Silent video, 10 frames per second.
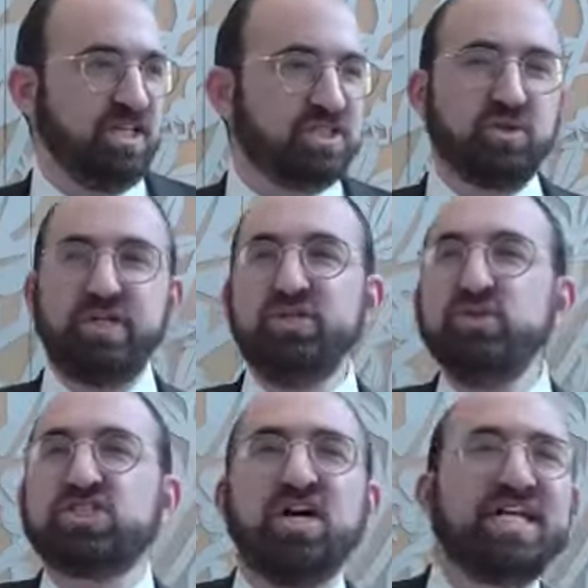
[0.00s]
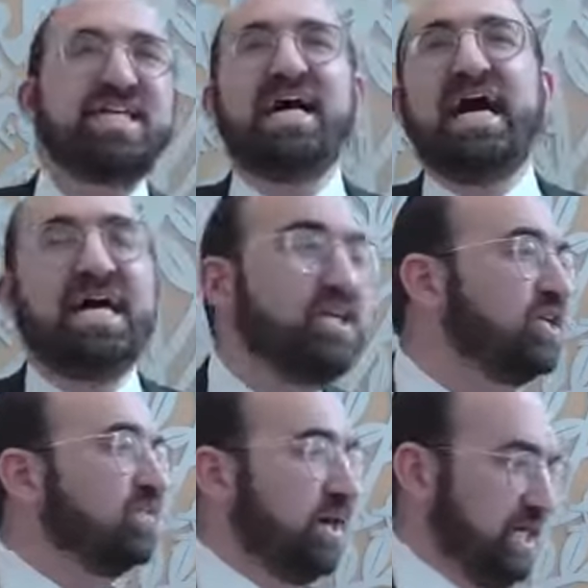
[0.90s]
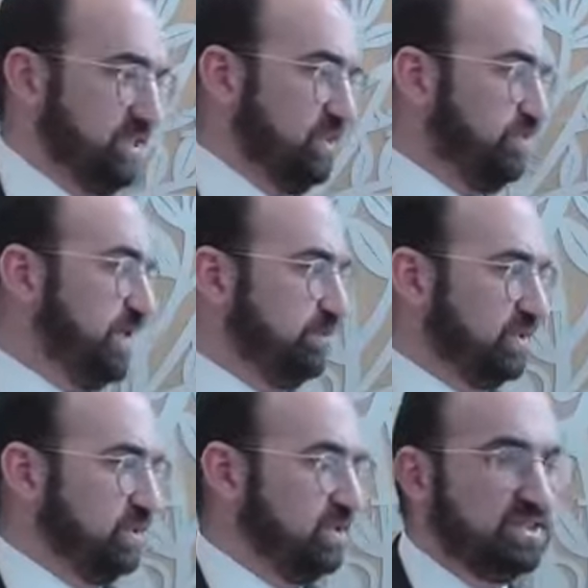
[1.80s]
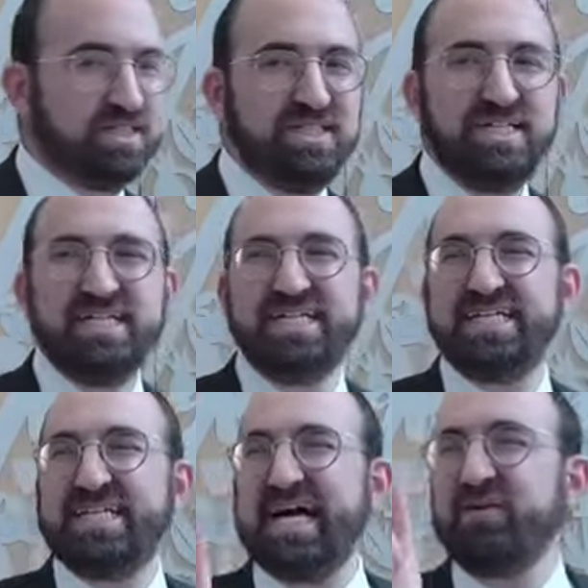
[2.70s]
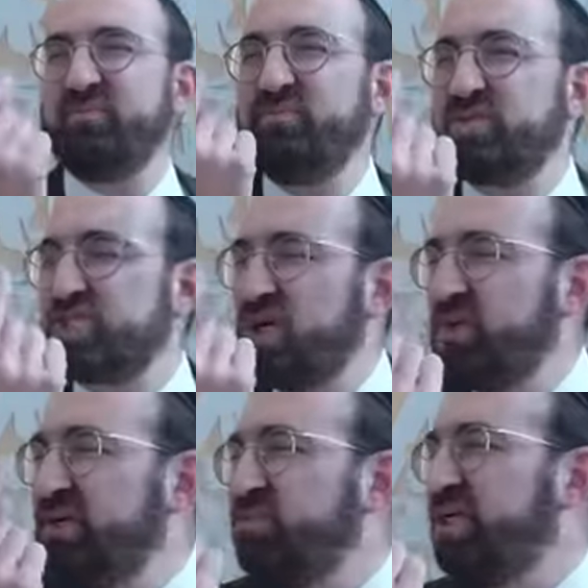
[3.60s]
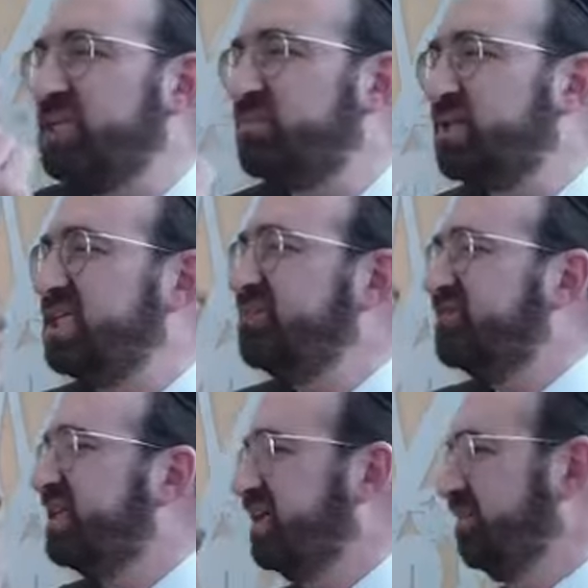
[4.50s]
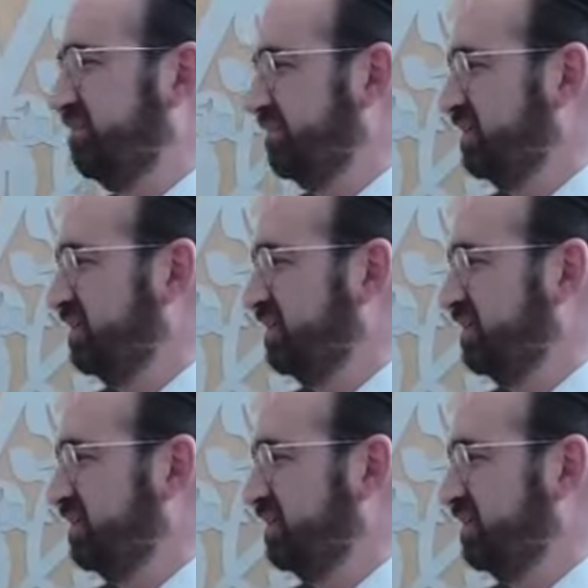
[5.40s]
So when you start categorizing people, you're not showing real belief in him.